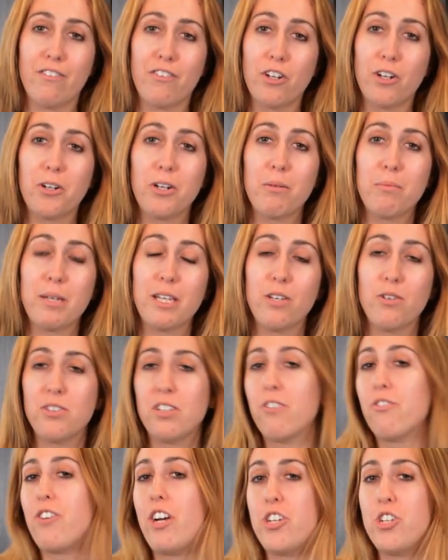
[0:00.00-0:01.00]
If you're gonna be
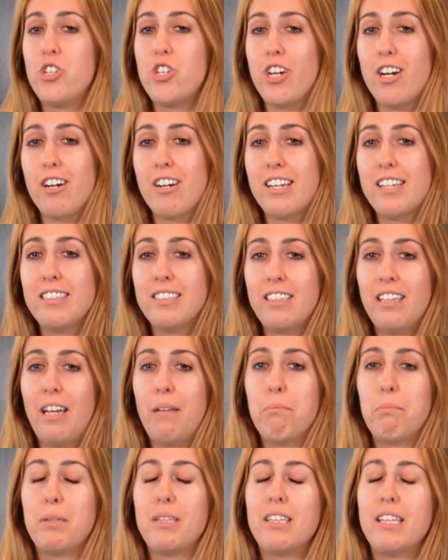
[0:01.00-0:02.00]
using fresh cherries,
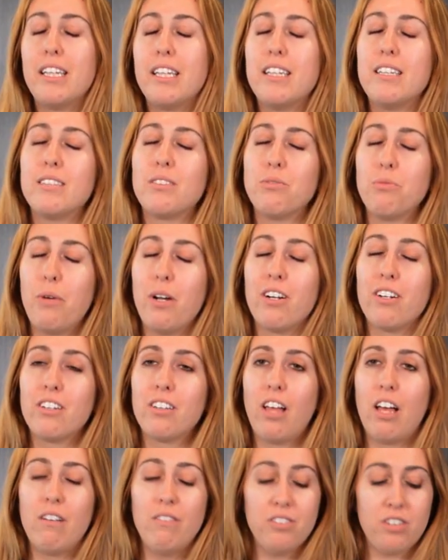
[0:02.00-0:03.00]
please wear
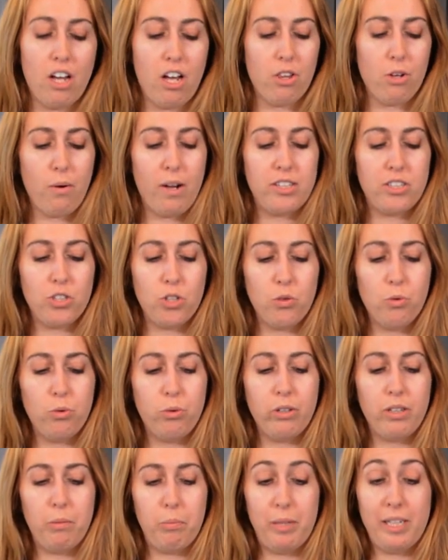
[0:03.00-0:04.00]
gloves, otherwise you
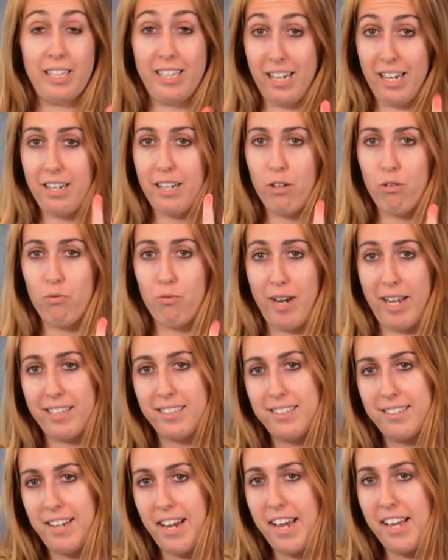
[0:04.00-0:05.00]
will be getting
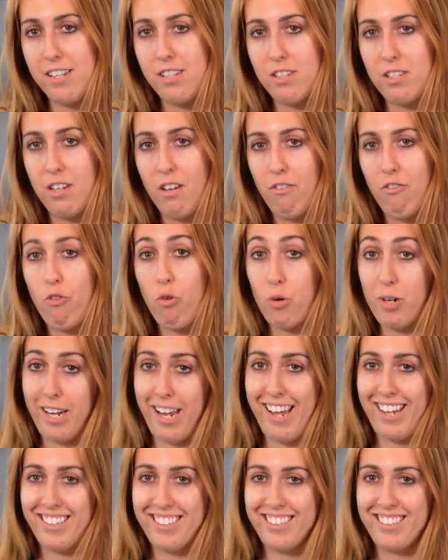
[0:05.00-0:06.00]
red stains for
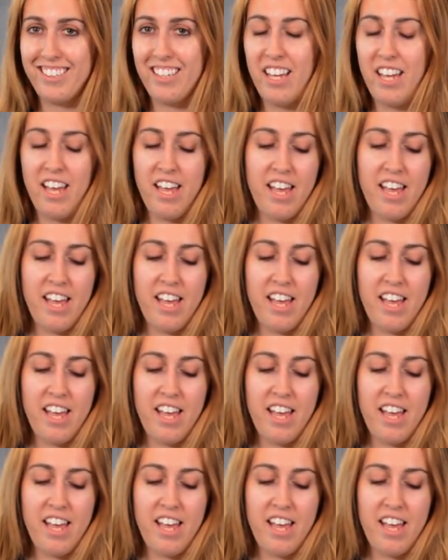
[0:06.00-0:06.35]
days.